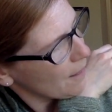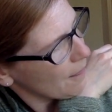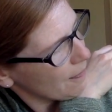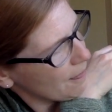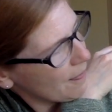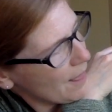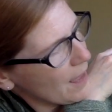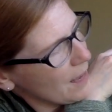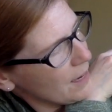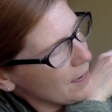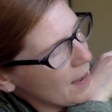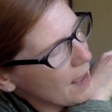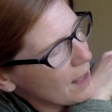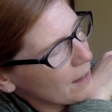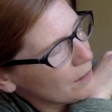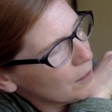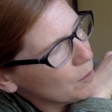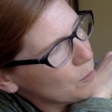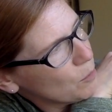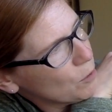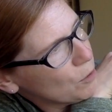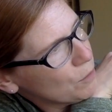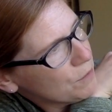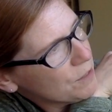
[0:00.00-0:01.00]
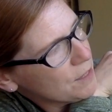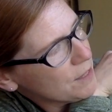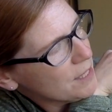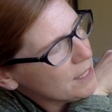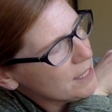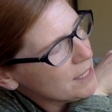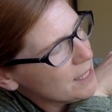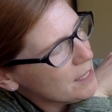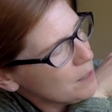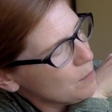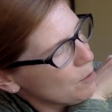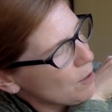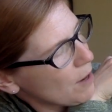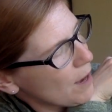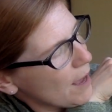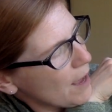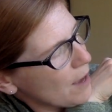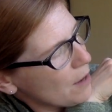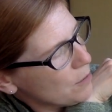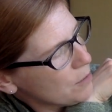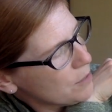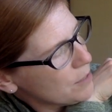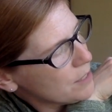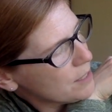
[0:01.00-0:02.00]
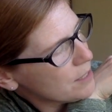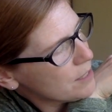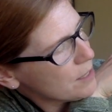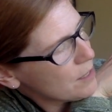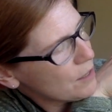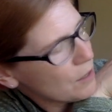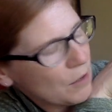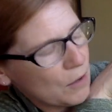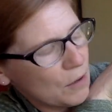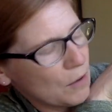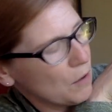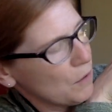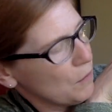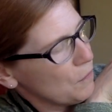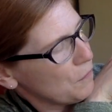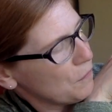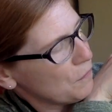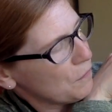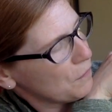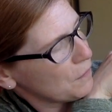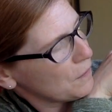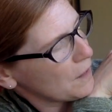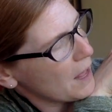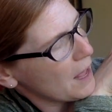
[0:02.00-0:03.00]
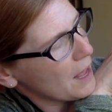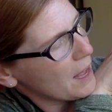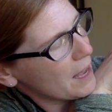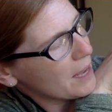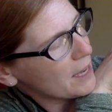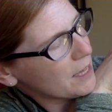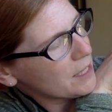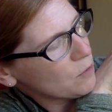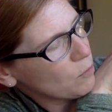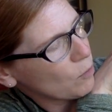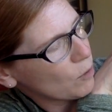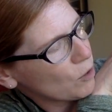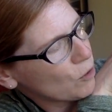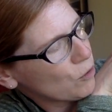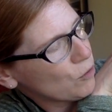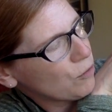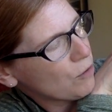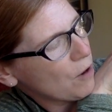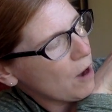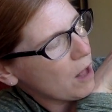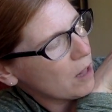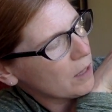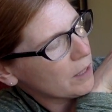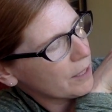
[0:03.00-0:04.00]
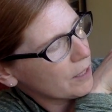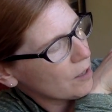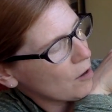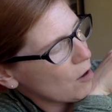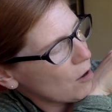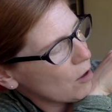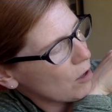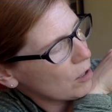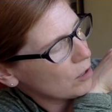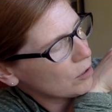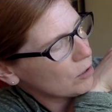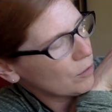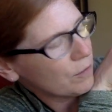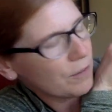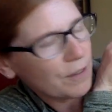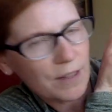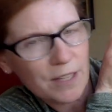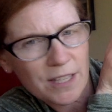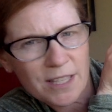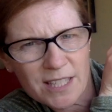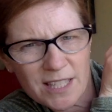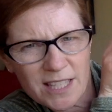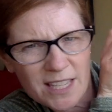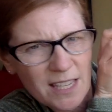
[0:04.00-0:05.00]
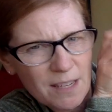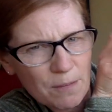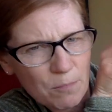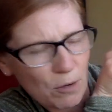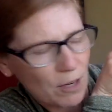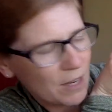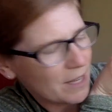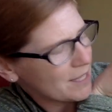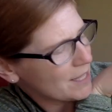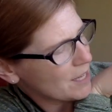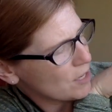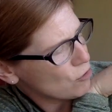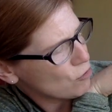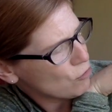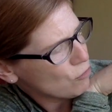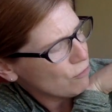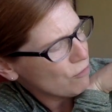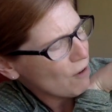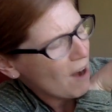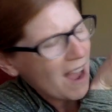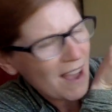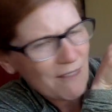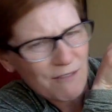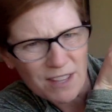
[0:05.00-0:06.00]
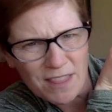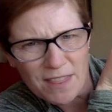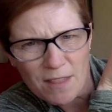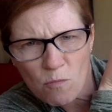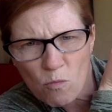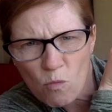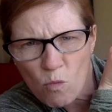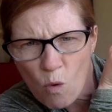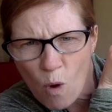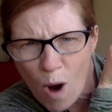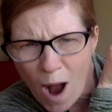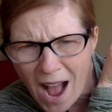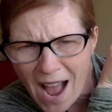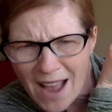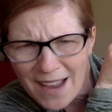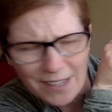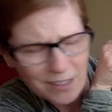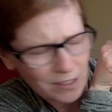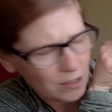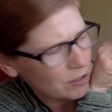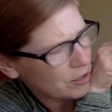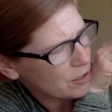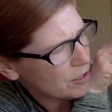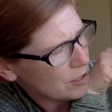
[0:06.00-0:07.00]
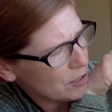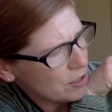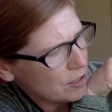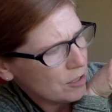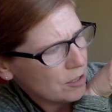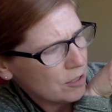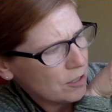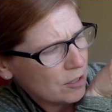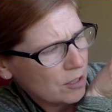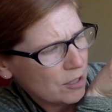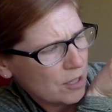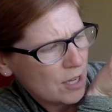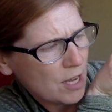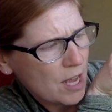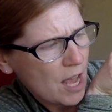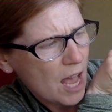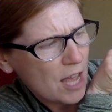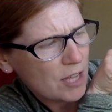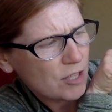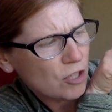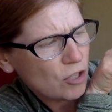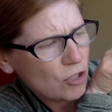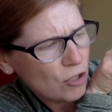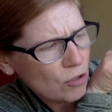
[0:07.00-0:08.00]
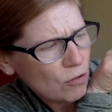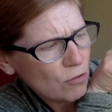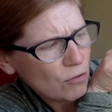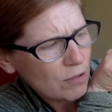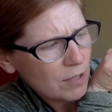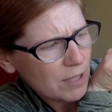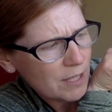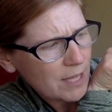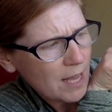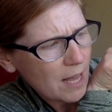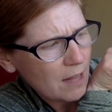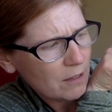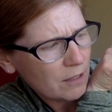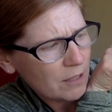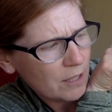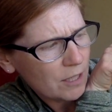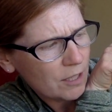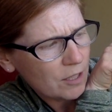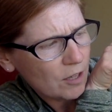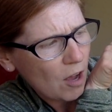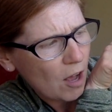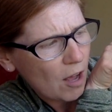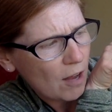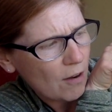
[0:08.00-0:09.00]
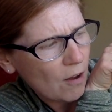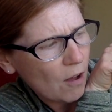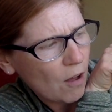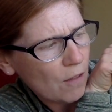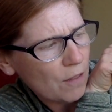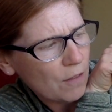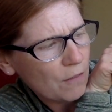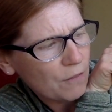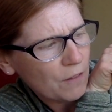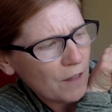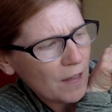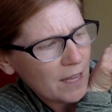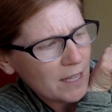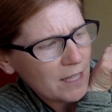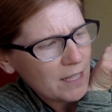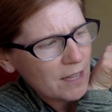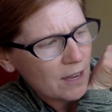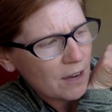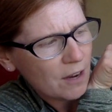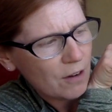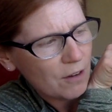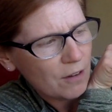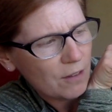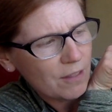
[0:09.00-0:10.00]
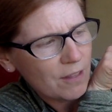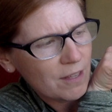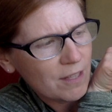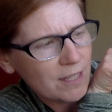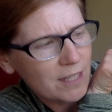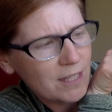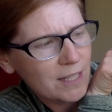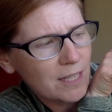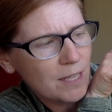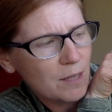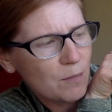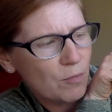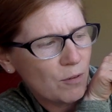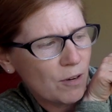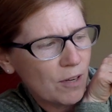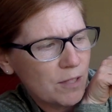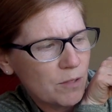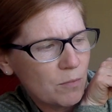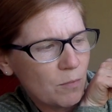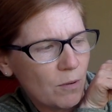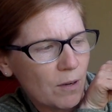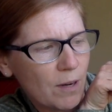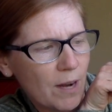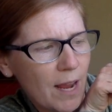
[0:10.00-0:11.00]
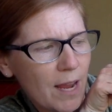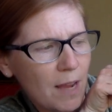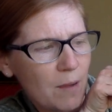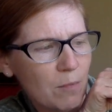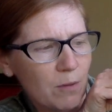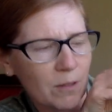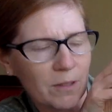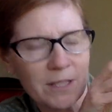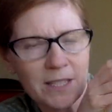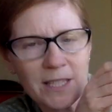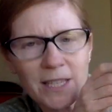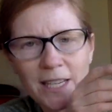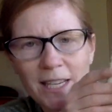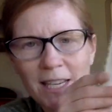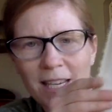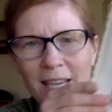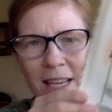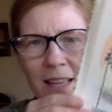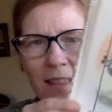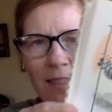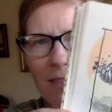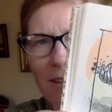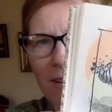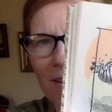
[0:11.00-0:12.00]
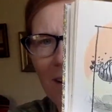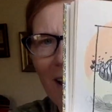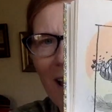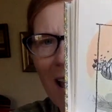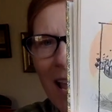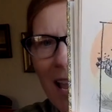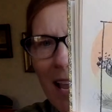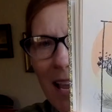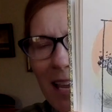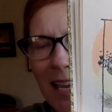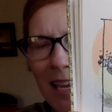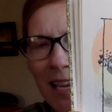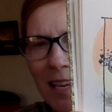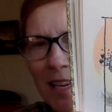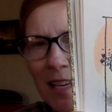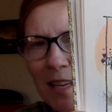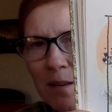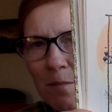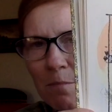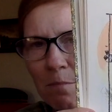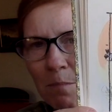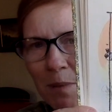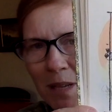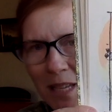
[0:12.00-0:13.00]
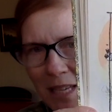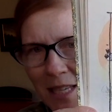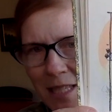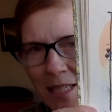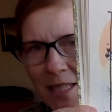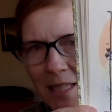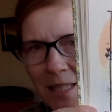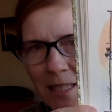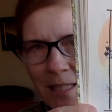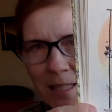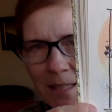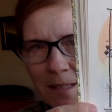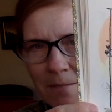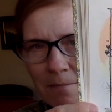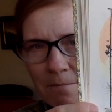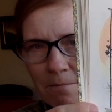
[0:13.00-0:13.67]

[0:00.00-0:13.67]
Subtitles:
Then Helen moved to the zebra house. Flies were crawling all over the zebras and driving them wild. As soon as Helen had caught all the flies there, the zebras were able to eat their hay in peace.